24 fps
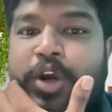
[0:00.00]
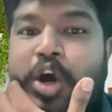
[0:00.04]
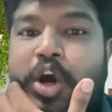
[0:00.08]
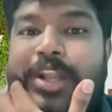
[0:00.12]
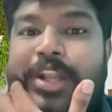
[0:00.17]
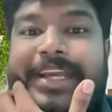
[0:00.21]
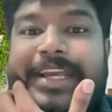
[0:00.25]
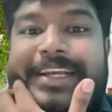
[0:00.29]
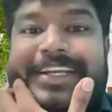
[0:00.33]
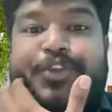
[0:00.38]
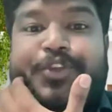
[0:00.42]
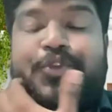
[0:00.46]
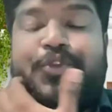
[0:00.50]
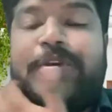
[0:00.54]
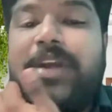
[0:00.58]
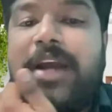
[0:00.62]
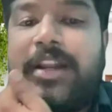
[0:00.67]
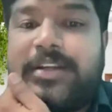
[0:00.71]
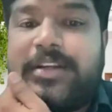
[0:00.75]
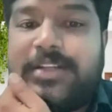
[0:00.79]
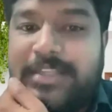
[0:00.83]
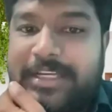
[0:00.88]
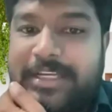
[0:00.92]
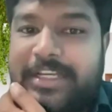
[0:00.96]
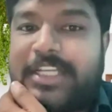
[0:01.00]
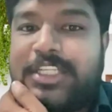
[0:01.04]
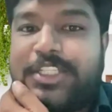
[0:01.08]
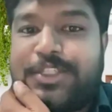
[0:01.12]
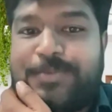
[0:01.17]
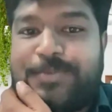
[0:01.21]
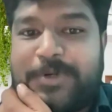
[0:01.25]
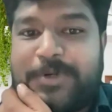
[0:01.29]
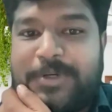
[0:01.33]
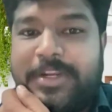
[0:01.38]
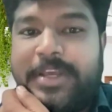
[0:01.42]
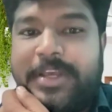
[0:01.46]
or like a 300 tickets
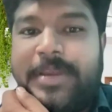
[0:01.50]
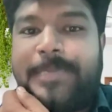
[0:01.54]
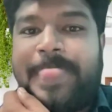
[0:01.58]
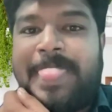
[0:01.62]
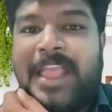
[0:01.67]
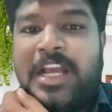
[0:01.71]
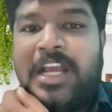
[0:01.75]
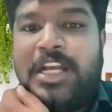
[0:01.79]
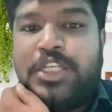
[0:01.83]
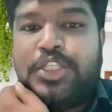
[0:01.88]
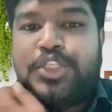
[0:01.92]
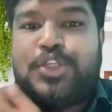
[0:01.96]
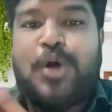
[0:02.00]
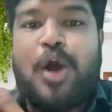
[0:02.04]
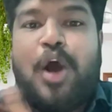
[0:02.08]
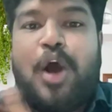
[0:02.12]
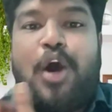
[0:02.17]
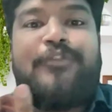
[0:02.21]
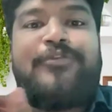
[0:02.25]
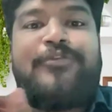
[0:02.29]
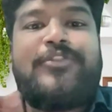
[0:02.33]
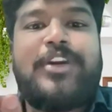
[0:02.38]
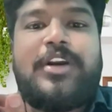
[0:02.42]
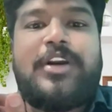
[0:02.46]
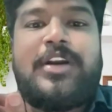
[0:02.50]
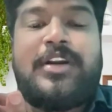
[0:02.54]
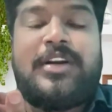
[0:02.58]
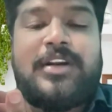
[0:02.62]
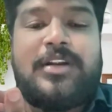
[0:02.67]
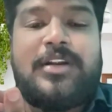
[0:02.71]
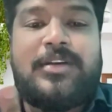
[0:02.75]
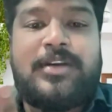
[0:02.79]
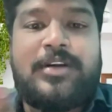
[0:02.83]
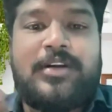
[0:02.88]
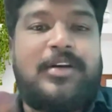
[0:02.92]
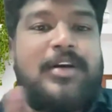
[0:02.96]
per day. So after
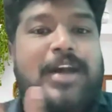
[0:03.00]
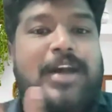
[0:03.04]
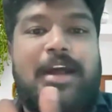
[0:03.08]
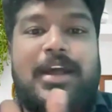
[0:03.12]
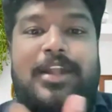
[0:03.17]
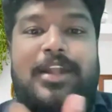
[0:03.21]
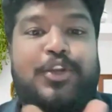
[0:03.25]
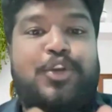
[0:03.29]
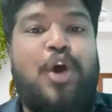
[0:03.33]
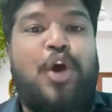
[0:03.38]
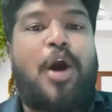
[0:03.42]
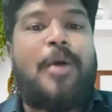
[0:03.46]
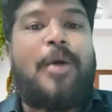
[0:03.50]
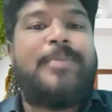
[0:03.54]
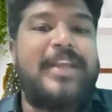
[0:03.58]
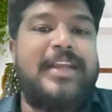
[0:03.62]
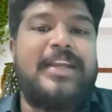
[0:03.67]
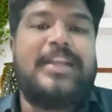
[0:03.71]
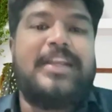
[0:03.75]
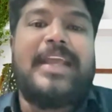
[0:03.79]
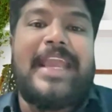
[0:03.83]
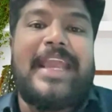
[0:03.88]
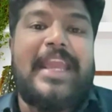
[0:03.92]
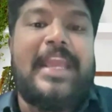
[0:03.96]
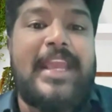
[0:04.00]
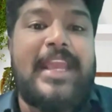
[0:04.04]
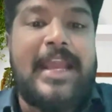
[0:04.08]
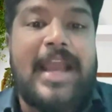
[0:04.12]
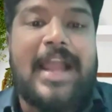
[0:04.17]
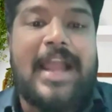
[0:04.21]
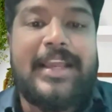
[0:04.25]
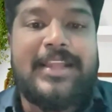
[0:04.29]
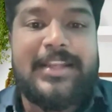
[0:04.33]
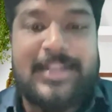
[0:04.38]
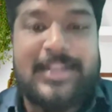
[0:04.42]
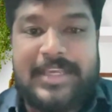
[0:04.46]
adopting
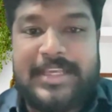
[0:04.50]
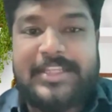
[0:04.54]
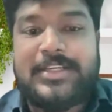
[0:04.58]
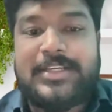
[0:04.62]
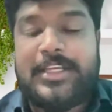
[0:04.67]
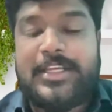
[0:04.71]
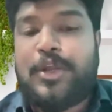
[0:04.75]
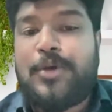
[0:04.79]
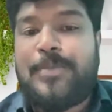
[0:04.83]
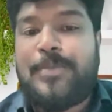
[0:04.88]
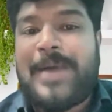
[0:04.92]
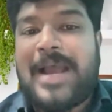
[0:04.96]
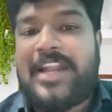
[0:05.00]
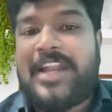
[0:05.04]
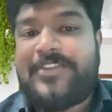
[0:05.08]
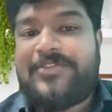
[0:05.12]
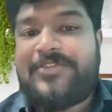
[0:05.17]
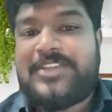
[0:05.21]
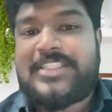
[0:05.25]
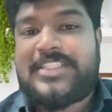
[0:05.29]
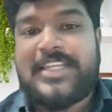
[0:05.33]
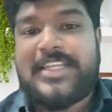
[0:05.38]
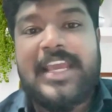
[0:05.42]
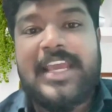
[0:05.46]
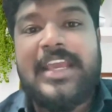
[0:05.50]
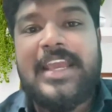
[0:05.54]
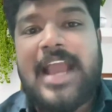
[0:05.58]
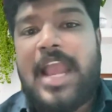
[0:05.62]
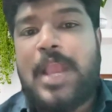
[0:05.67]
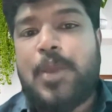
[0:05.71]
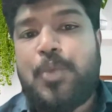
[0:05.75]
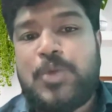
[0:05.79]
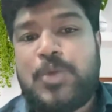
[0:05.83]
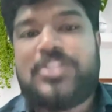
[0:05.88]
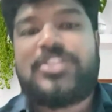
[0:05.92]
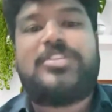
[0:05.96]
AI, like, Manifest
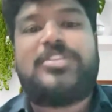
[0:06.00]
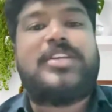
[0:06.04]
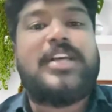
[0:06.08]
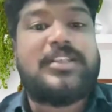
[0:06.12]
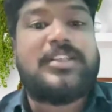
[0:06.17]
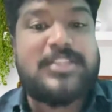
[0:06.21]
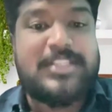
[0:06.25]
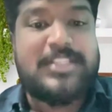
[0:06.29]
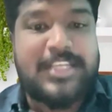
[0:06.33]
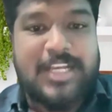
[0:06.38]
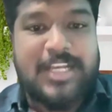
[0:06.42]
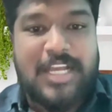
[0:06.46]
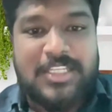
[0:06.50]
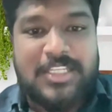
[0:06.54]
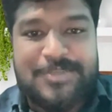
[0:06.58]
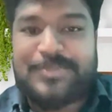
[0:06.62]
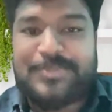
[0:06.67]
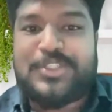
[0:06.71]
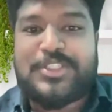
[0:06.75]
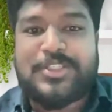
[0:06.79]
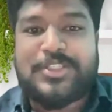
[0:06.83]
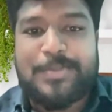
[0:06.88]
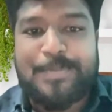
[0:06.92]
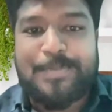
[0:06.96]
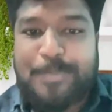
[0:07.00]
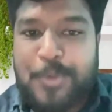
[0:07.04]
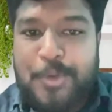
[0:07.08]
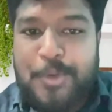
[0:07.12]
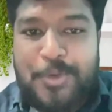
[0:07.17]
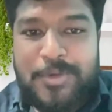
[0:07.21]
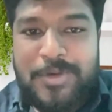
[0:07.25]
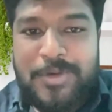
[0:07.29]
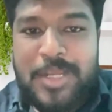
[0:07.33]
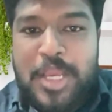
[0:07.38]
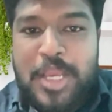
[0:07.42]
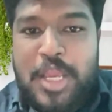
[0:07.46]
AI, which does the customer
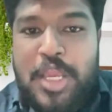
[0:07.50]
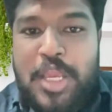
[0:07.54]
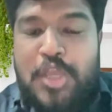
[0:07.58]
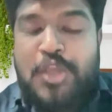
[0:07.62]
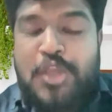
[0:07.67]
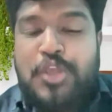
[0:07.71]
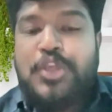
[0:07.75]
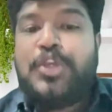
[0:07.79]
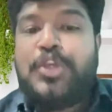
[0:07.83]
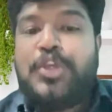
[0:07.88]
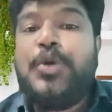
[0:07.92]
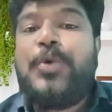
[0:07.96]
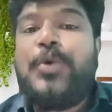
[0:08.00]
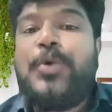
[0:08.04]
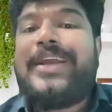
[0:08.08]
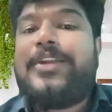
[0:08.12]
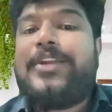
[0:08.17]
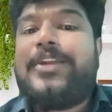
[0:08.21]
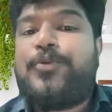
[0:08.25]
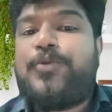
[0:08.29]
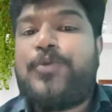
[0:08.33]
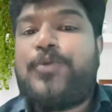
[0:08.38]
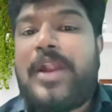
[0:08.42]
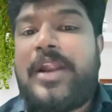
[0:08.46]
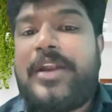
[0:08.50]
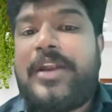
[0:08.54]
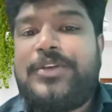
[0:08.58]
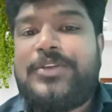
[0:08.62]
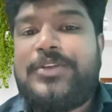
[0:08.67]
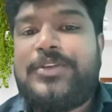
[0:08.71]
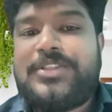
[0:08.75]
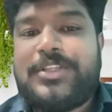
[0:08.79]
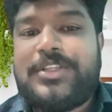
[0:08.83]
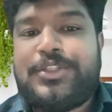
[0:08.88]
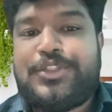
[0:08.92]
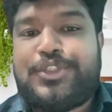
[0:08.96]
support, you can
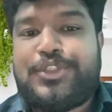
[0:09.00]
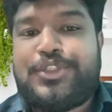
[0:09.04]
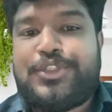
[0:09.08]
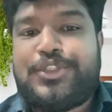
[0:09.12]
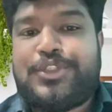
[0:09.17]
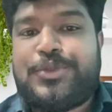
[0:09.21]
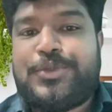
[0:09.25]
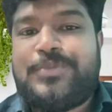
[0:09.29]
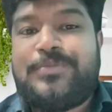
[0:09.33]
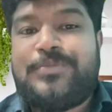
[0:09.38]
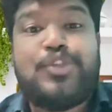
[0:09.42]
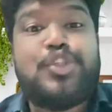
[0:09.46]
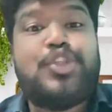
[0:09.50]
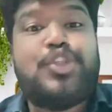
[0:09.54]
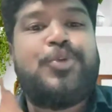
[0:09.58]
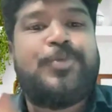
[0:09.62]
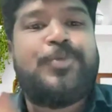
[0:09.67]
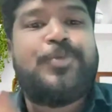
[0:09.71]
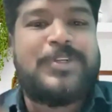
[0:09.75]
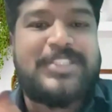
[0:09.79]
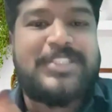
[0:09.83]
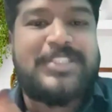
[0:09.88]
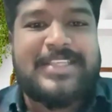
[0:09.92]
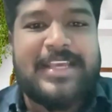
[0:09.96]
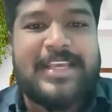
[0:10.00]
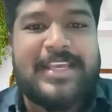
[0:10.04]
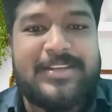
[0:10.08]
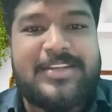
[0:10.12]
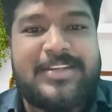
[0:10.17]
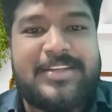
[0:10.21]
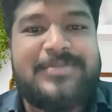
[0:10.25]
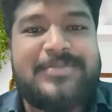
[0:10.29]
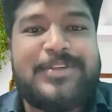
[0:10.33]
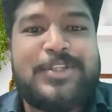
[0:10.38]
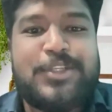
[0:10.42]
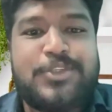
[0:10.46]
reduce it to
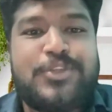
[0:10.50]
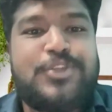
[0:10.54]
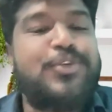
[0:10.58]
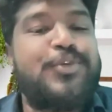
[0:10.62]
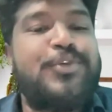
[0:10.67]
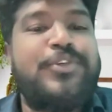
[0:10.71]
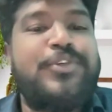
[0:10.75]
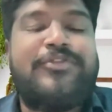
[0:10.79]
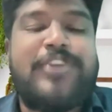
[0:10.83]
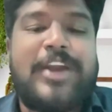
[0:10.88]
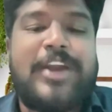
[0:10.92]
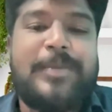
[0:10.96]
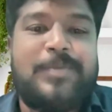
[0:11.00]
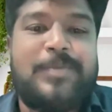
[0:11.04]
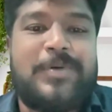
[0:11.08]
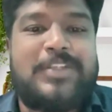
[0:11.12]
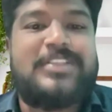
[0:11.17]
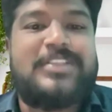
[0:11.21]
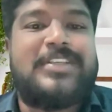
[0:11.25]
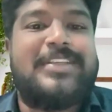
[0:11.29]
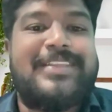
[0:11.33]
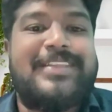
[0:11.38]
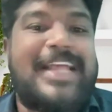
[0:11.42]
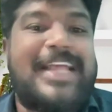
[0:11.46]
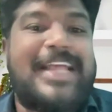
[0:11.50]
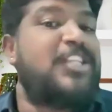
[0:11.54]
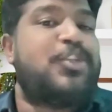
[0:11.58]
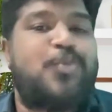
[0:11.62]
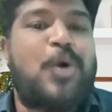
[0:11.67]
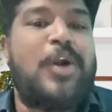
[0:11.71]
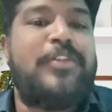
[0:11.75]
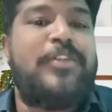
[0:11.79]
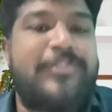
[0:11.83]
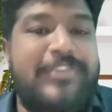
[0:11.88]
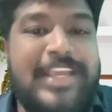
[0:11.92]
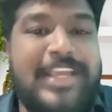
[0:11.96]
2%, 2 to 5%. That's
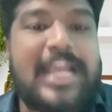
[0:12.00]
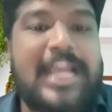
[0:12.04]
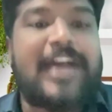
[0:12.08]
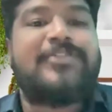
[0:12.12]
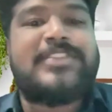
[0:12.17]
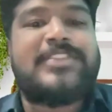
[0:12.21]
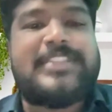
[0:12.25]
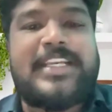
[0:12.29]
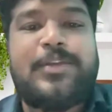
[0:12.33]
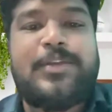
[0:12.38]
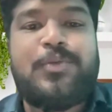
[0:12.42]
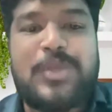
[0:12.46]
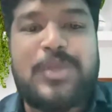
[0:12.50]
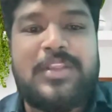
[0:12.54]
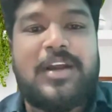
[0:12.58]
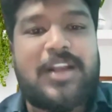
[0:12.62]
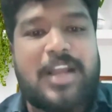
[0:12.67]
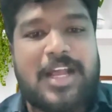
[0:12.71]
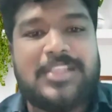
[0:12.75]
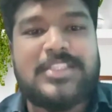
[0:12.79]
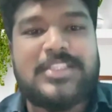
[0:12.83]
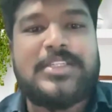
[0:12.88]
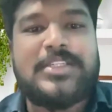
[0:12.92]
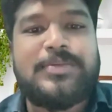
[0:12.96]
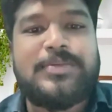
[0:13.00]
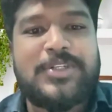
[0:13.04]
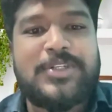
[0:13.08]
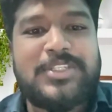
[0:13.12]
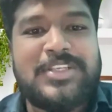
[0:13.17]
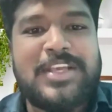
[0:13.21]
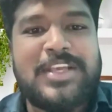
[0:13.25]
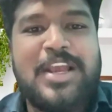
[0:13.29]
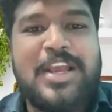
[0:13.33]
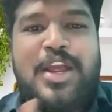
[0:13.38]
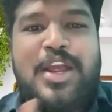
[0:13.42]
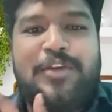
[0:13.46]
what we have seen with our
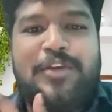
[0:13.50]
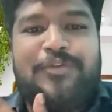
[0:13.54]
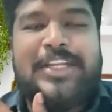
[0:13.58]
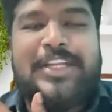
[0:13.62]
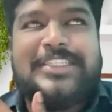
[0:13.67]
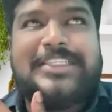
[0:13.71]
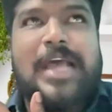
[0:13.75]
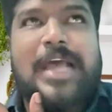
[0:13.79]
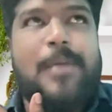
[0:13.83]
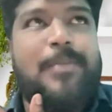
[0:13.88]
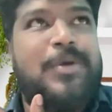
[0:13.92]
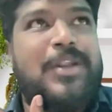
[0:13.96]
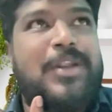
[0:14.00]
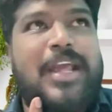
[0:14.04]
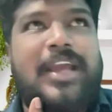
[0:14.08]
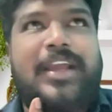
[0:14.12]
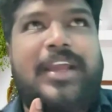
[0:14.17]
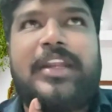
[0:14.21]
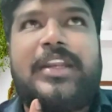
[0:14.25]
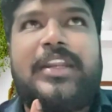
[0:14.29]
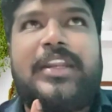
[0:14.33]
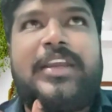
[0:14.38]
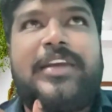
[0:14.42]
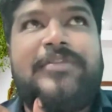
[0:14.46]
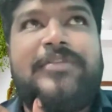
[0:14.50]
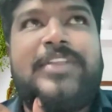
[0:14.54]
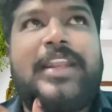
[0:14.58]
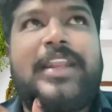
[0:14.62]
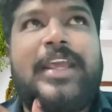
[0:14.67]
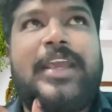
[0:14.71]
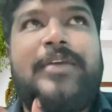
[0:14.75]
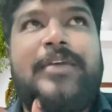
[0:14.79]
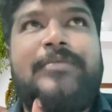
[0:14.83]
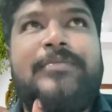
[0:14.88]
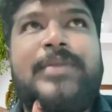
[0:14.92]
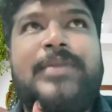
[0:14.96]
customers. For example, I can give the
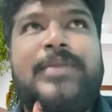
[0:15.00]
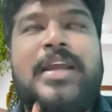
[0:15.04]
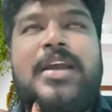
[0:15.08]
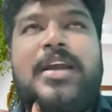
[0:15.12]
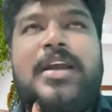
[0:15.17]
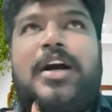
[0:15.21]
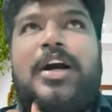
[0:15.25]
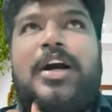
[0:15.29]
name